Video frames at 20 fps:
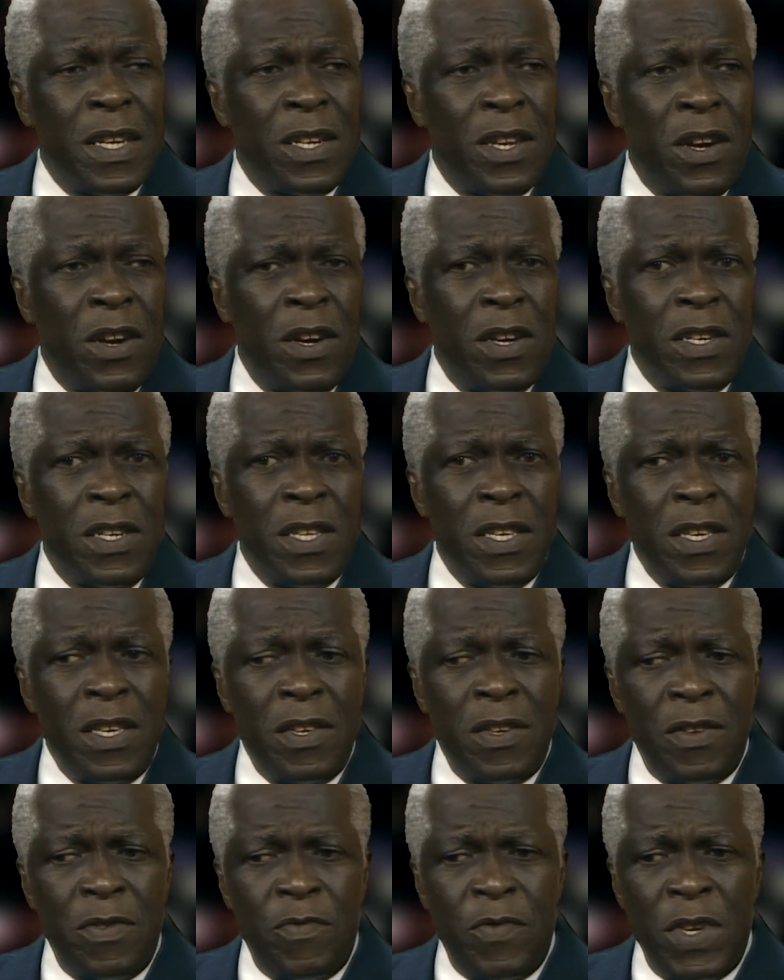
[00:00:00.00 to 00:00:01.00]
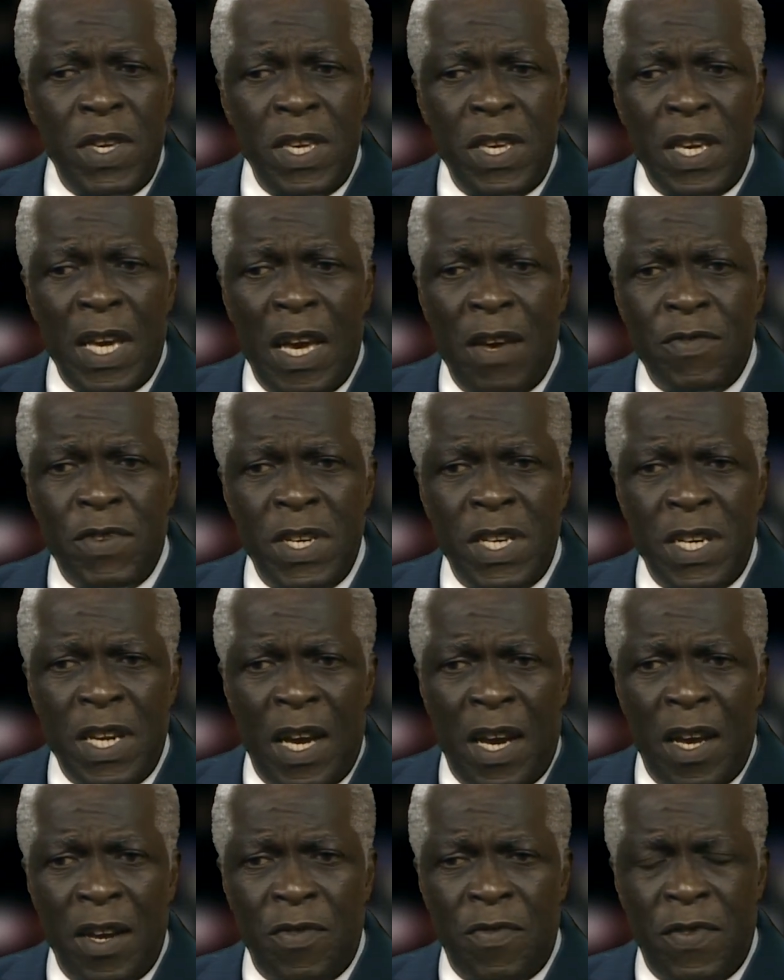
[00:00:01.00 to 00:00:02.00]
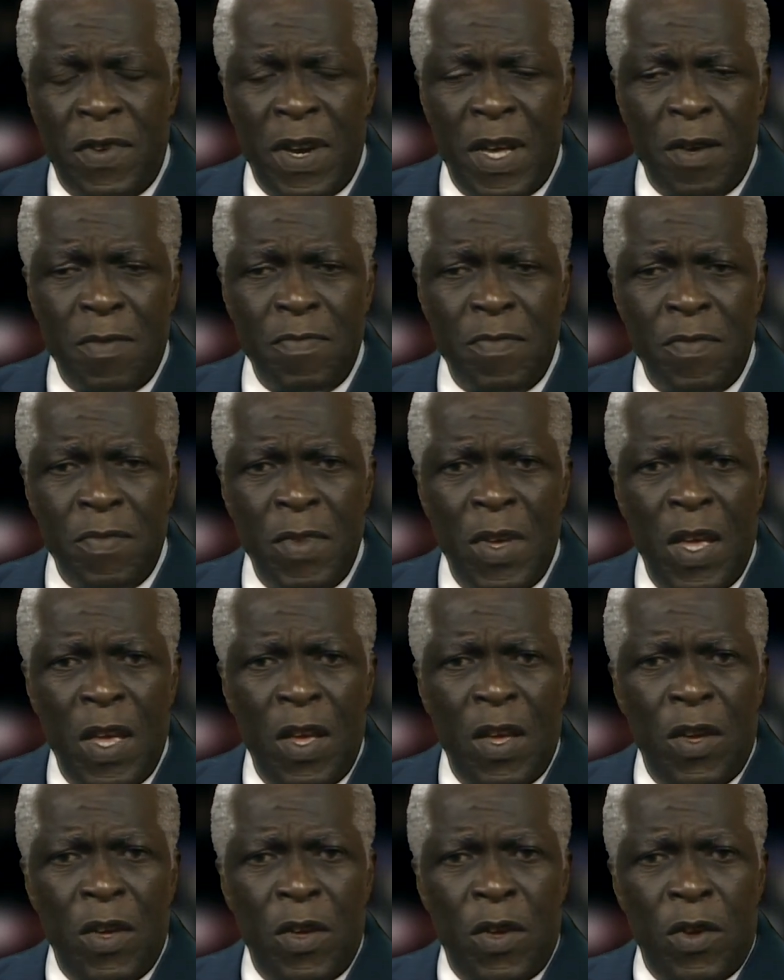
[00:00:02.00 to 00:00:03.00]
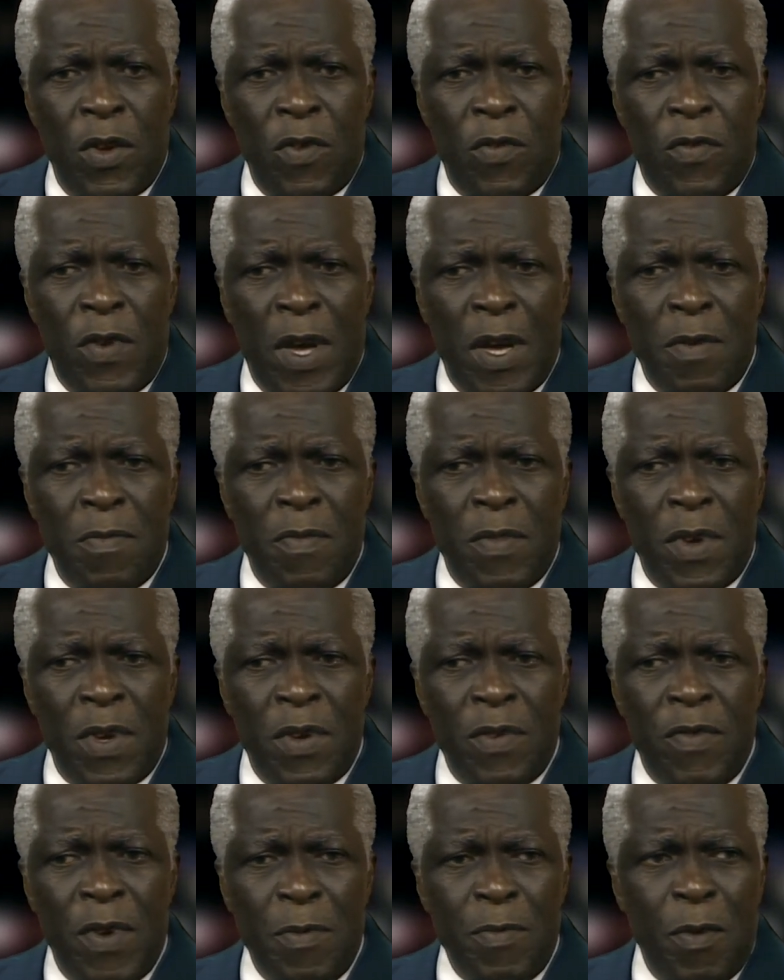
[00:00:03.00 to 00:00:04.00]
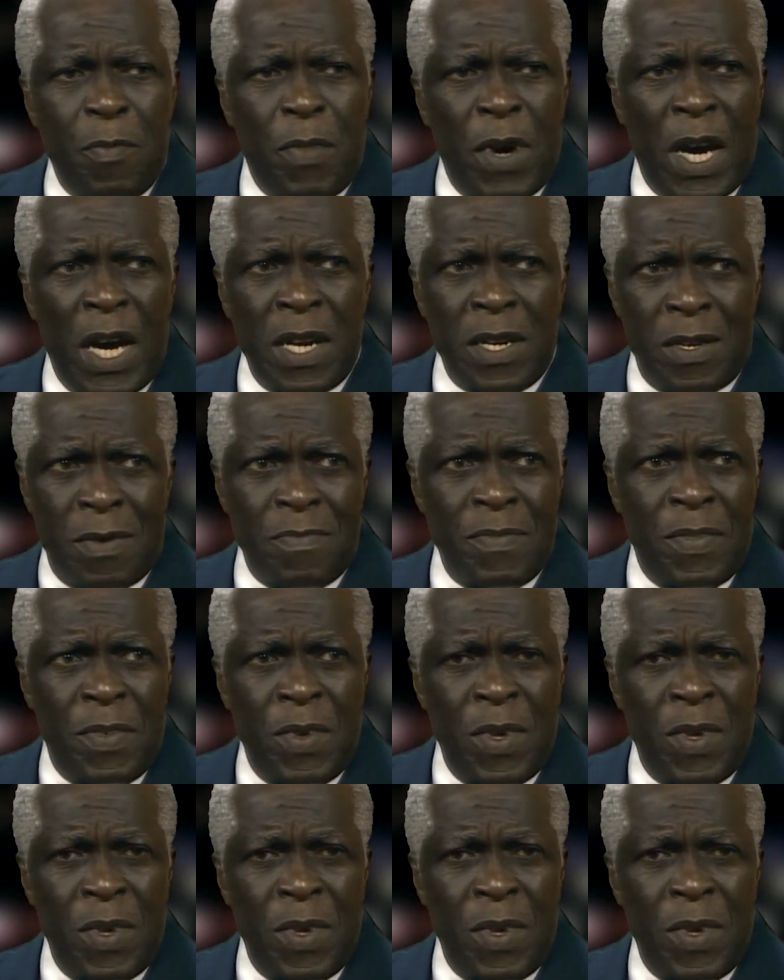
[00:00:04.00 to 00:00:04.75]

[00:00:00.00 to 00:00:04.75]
authority we have to start from the bottom.